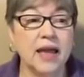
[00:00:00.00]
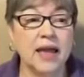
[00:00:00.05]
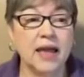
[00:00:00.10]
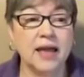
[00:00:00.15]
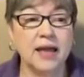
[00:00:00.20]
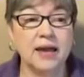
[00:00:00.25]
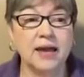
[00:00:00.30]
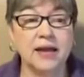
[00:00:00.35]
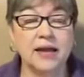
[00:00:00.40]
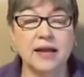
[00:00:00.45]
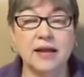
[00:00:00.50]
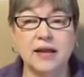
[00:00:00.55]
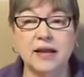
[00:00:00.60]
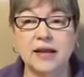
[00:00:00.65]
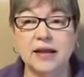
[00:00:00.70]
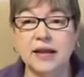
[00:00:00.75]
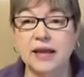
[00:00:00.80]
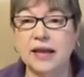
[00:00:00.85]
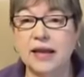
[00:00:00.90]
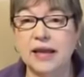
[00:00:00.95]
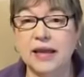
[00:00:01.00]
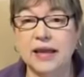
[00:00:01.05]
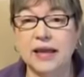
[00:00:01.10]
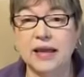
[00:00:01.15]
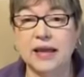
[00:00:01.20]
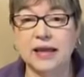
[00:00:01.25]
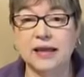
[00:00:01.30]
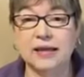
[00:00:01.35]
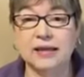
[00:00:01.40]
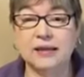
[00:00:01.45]
And
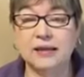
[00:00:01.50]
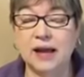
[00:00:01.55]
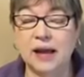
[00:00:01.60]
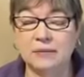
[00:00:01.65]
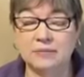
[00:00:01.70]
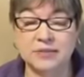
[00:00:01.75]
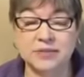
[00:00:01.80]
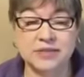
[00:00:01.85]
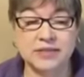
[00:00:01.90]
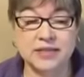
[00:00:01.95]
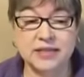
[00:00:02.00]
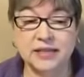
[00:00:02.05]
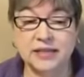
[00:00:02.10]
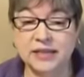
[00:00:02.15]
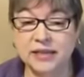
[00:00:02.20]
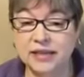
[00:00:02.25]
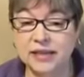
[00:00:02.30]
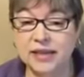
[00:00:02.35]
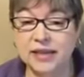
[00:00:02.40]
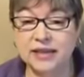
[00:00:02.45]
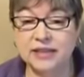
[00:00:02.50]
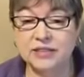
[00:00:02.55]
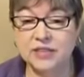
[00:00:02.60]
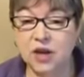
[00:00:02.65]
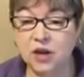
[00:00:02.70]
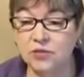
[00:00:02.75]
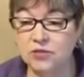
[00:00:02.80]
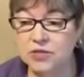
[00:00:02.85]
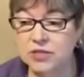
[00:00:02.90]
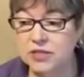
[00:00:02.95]
I'm still in
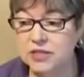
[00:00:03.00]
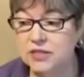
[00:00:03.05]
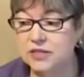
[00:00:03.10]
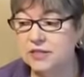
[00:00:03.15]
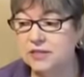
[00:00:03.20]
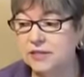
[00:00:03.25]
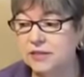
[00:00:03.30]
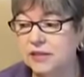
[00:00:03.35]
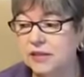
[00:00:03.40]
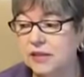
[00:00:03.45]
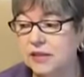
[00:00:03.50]
ketosis.